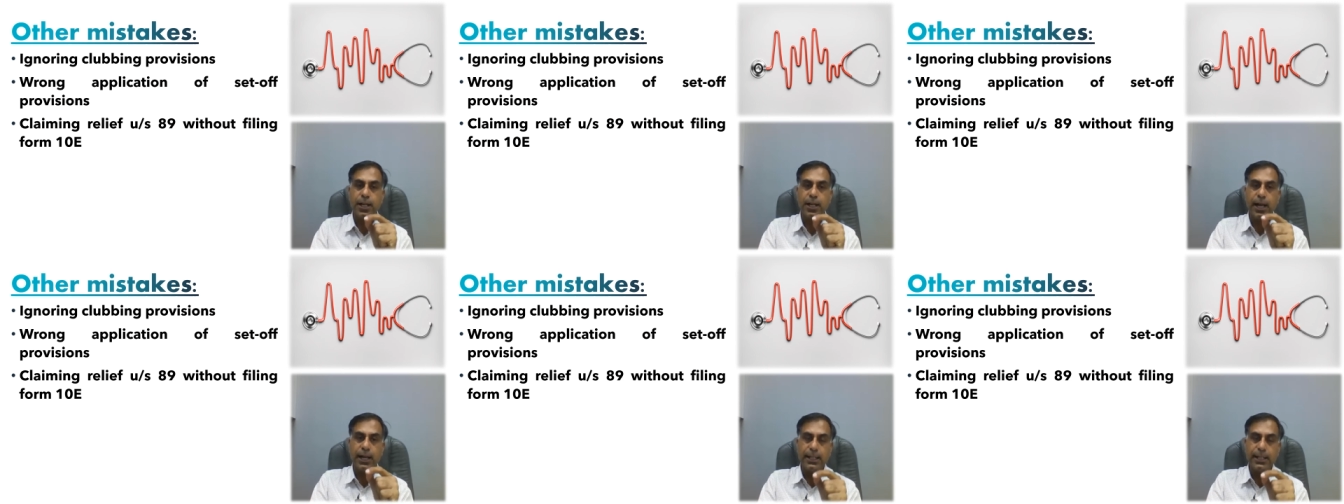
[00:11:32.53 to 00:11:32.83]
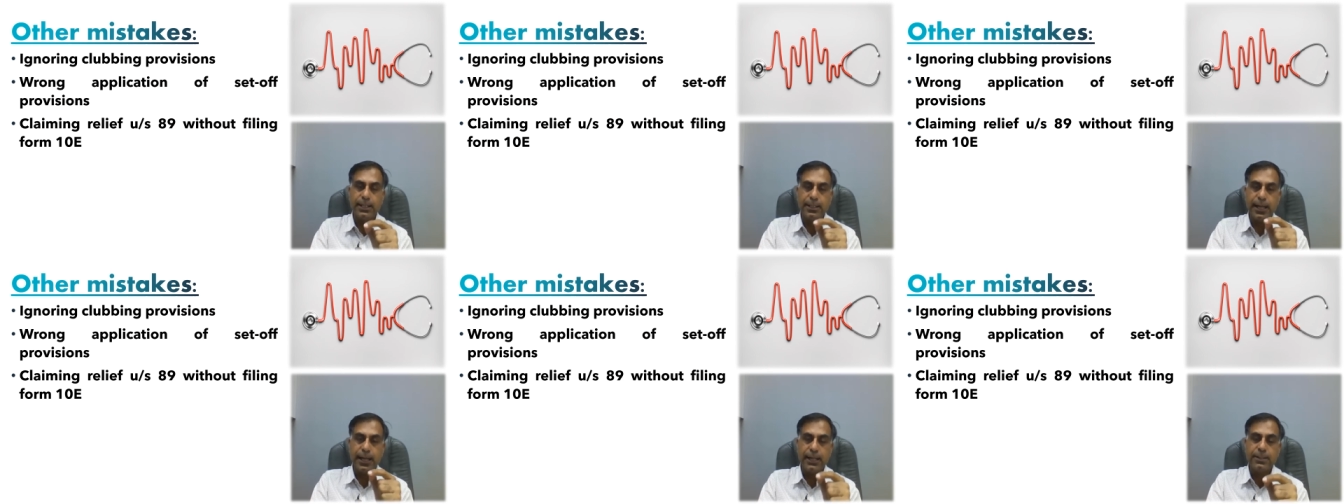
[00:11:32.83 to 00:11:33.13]
and
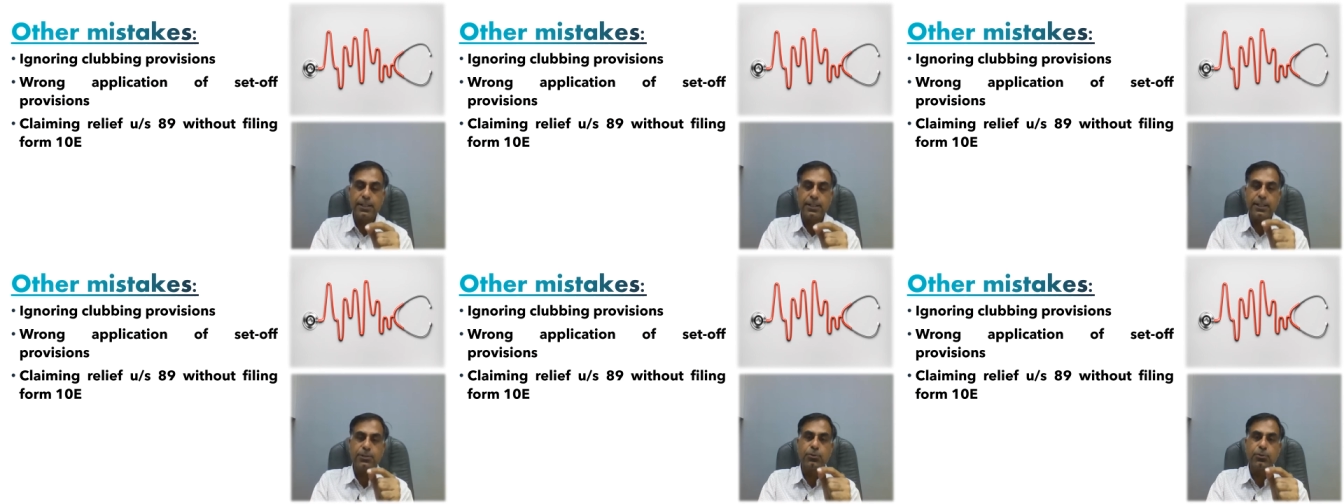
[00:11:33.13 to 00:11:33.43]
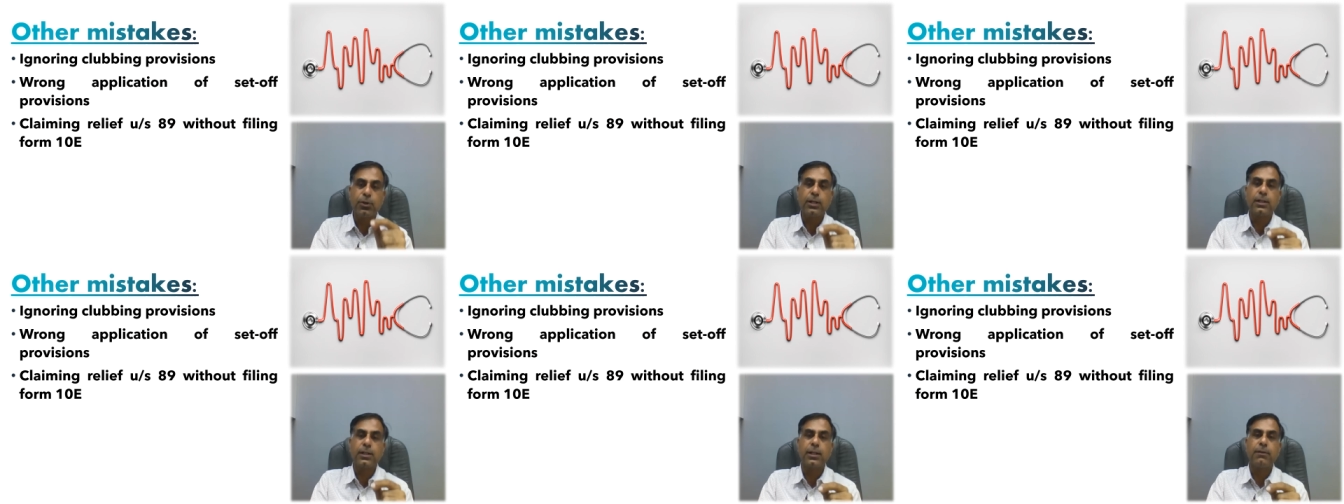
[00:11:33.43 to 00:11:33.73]
in that case you
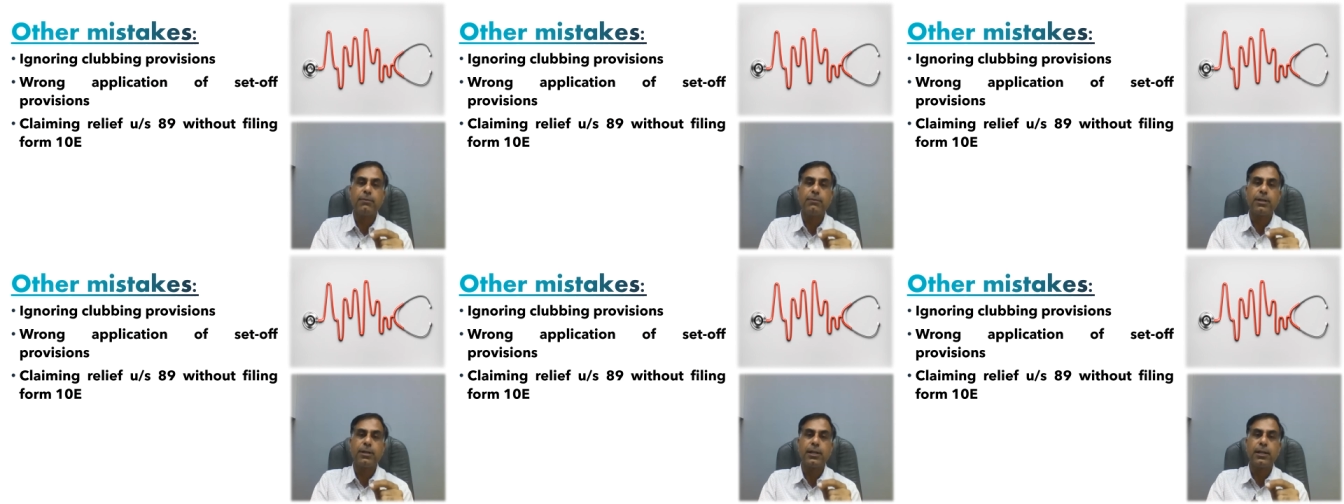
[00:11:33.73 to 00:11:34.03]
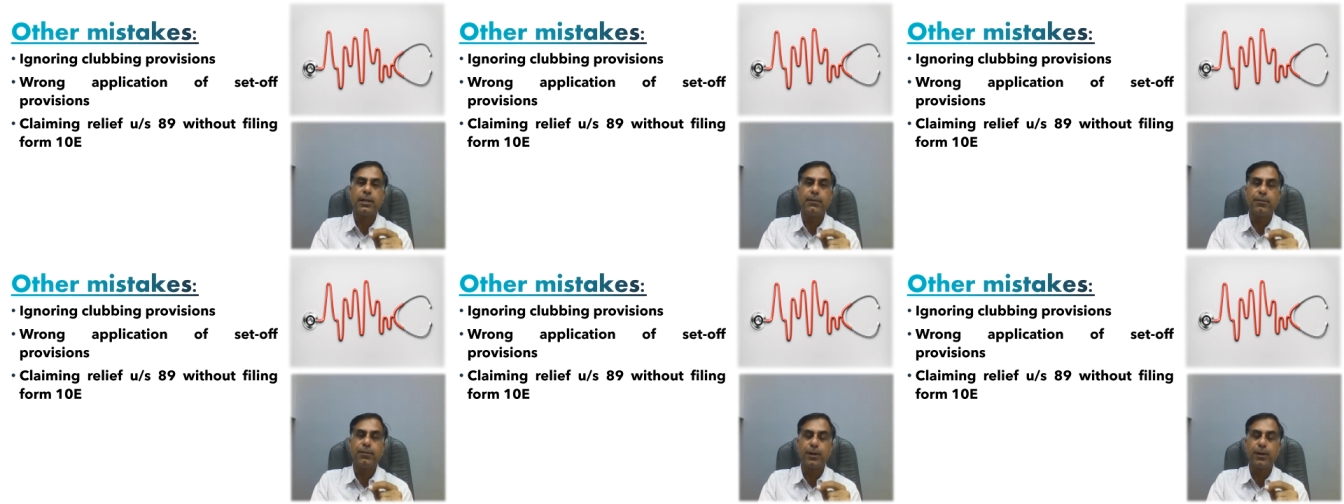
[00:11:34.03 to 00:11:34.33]
are claiming
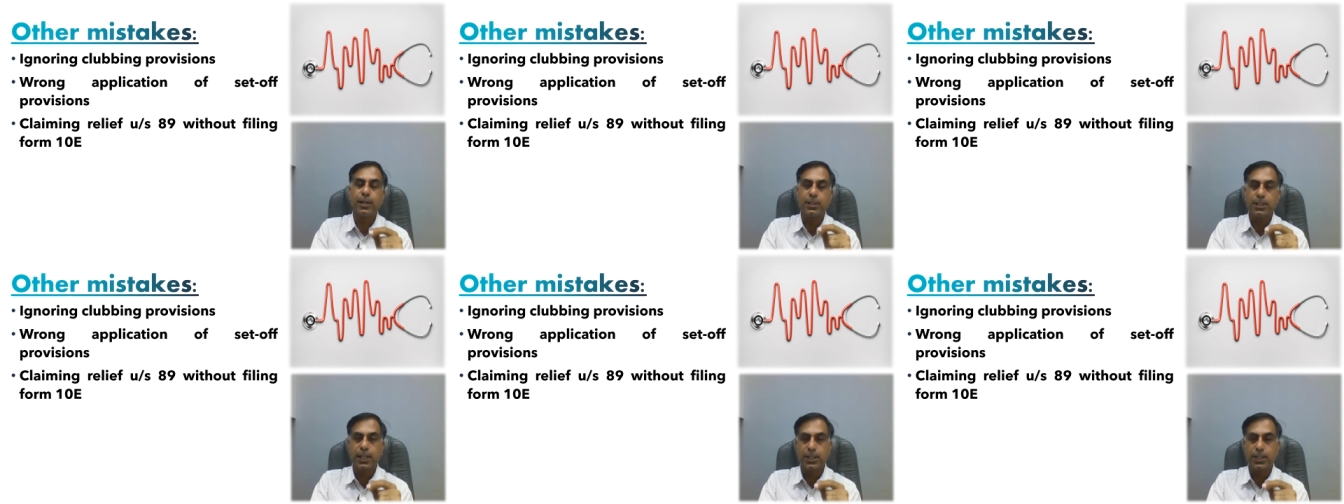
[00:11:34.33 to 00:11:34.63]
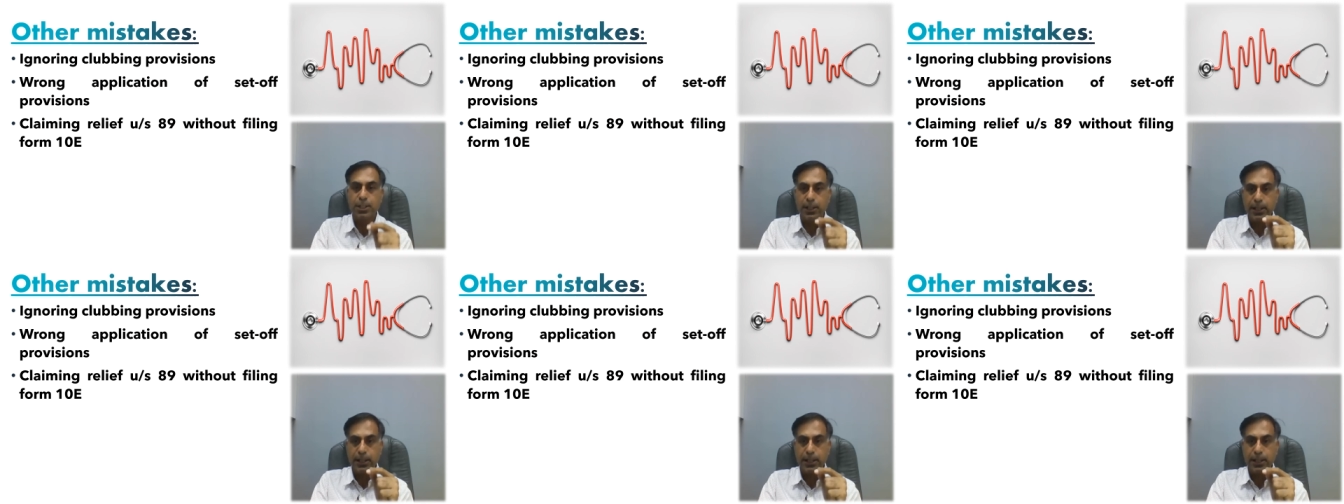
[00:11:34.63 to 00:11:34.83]
relief under section